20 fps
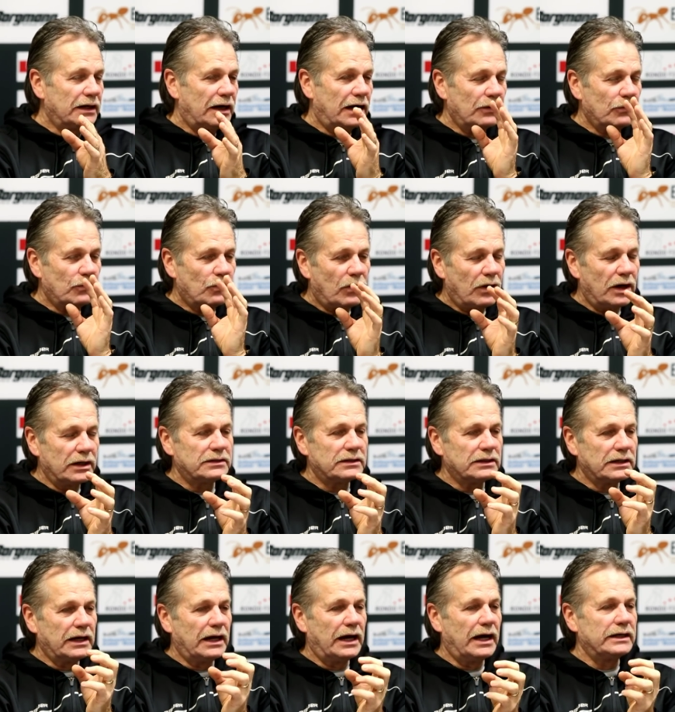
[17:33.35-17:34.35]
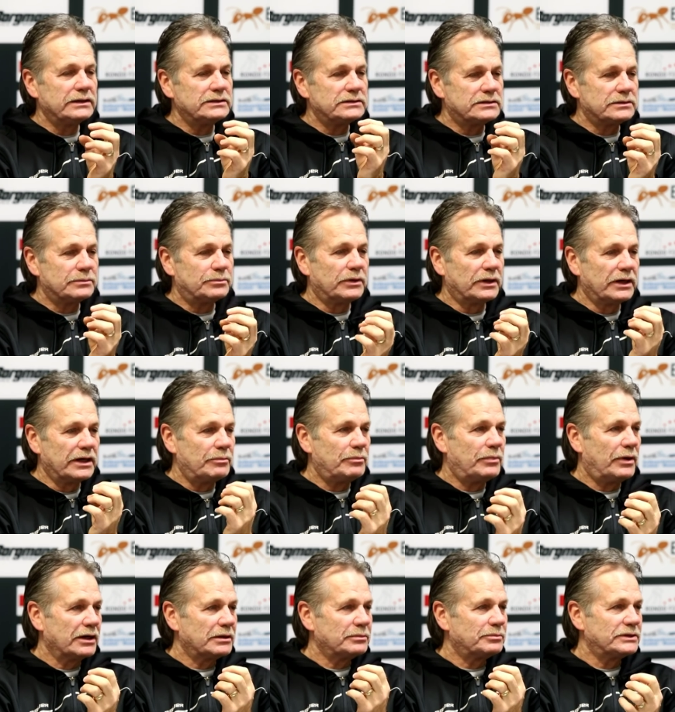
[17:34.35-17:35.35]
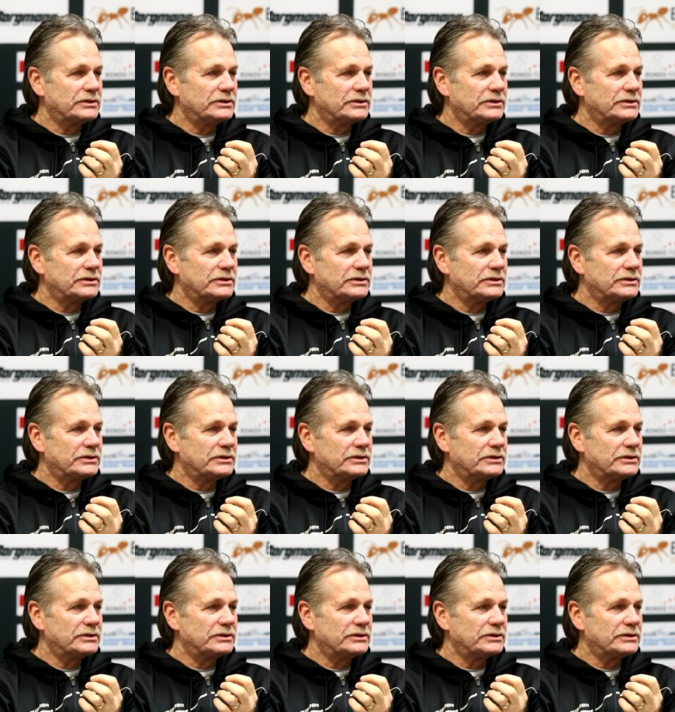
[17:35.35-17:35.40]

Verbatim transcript: I want the guys to play a puck